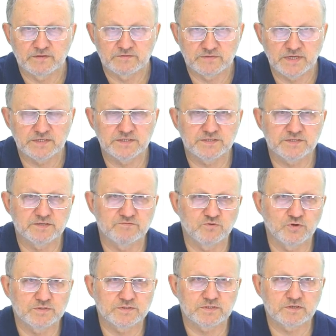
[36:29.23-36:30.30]
That is the
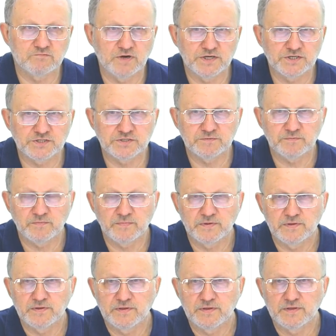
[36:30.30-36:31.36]
first question
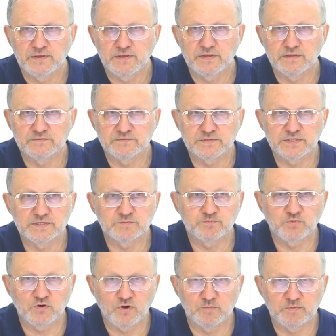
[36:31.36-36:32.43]
in this
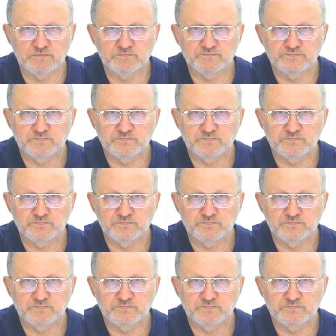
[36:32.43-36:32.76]
problem.